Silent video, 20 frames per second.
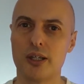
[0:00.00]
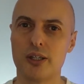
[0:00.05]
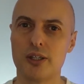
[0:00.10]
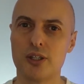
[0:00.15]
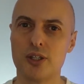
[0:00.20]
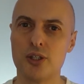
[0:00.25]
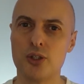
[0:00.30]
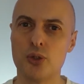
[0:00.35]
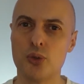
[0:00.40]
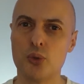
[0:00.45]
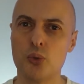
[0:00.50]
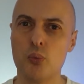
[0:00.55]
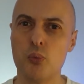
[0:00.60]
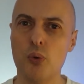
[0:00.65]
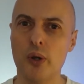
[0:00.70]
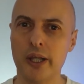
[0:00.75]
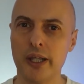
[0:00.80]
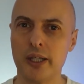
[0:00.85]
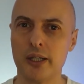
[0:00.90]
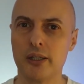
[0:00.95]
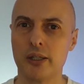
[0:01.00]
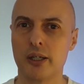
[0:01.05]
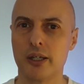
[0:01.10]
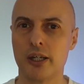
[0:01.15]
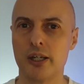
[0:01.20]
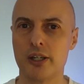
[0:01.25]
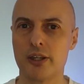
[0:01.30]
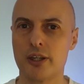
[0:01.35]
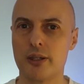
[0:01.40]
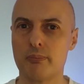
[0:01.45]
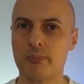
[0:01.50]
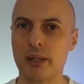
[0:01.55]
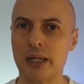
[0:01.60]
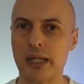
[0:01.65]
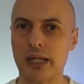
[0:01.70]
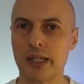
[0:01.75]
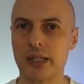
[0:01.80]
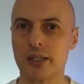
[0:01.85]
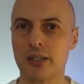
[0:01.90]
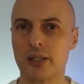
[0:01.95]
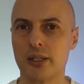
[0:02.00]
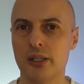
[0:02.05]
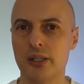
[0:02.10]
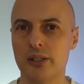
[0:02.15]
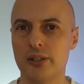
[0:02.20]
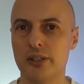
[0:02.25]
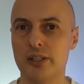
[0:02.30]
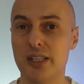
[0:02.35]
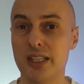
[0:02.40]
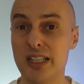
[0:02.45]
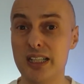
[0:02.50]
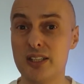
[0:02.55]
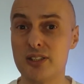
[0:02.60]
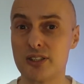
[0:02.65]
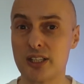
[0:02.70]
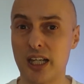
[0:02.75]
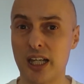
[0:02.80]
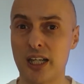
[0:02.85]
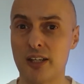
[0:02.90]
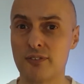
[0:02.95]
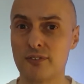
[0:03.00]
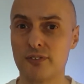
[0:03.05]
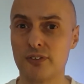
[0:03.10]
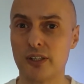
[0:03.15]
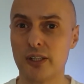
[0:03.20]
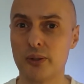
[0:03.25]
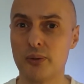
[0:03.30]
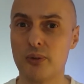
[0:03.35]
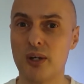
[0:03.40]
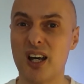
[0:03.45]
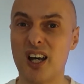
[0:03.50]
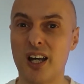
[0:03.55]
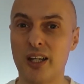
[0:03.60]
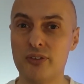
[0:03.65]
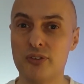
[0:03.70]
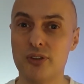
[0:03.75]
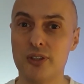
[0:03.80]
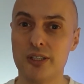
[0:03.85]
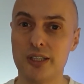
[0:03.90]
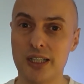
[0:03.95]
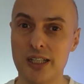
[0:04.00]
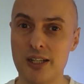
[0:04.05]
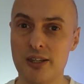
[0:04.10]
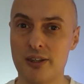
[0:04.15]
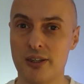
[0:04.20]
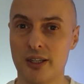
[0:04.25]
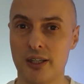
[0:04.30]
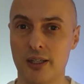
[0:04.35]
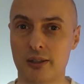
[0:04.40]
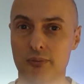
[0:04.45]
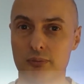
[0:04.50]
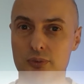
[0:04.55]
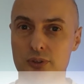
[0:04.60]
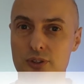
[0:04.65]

your wing at the back needs airflow underneath it.